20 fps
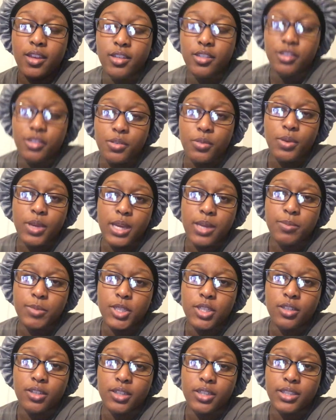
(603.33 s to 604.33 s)
two ham and
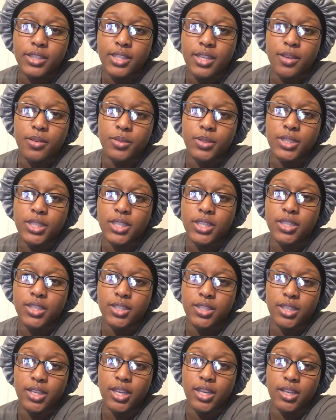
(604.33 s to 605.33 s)
turkey
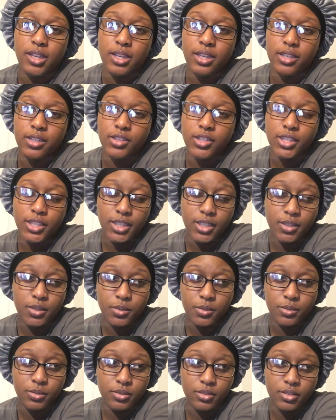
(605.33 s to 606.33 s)
sandwiches and
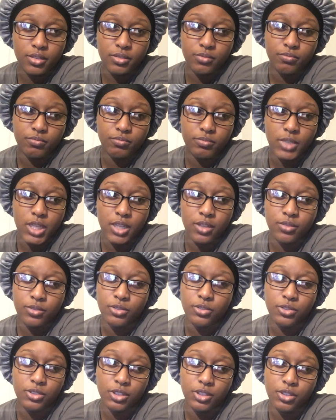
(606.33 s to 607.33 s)
Cheetos. I don't
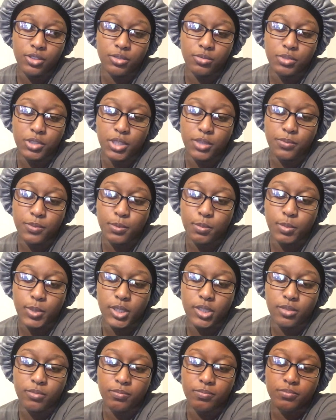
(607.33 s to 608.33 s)
usually do chips,
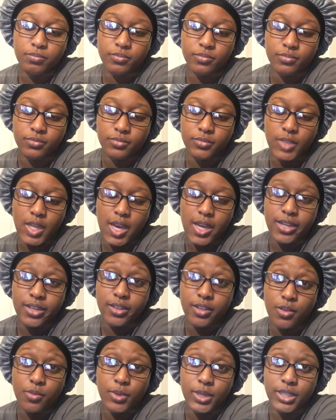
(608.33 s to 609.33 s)
but I didn't
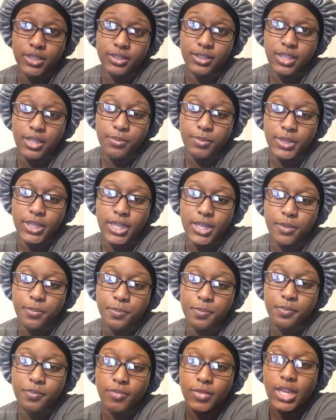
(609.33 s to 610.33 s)
know what else to eat with them.
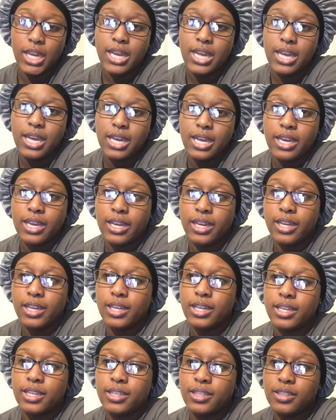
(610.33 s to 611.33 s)

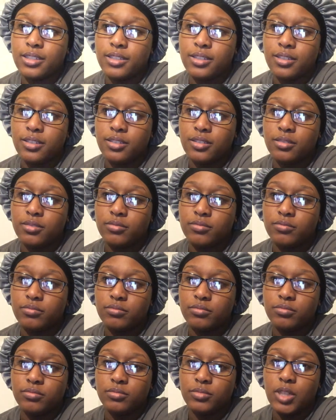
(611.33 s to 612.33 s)
And
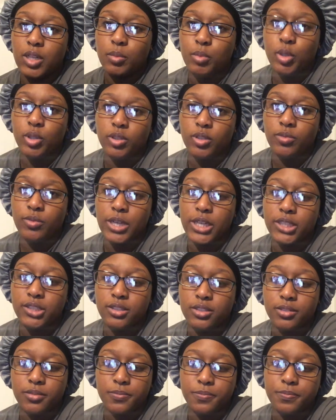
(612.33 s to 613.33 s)
a bowl of
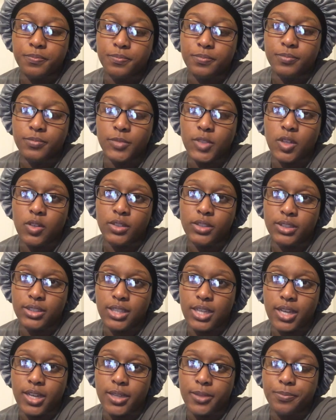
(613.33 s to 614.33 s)
rice on the
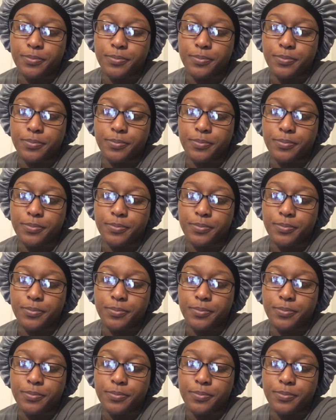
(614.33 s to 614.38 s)
side.